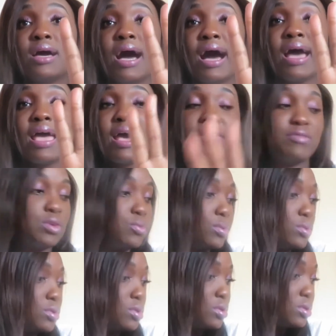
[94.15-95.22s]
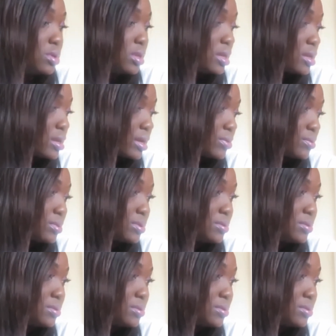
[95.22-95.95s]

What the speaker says: I have you need to get through?